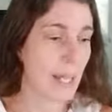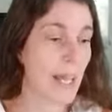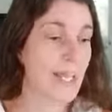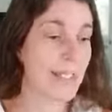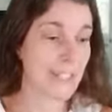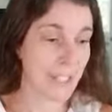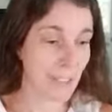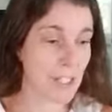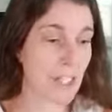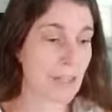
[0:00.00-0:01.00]
and then
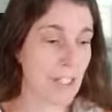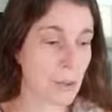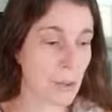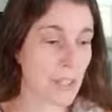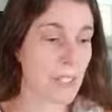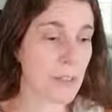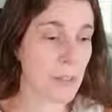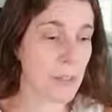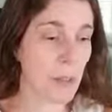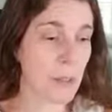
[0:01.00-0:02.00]
save it offline to work on the
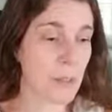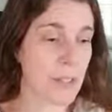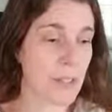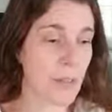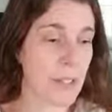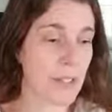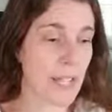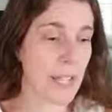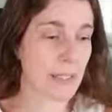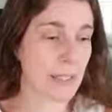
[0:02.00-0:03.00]
report with no internet
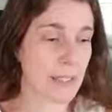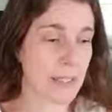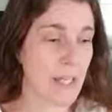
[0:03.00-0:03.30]
access?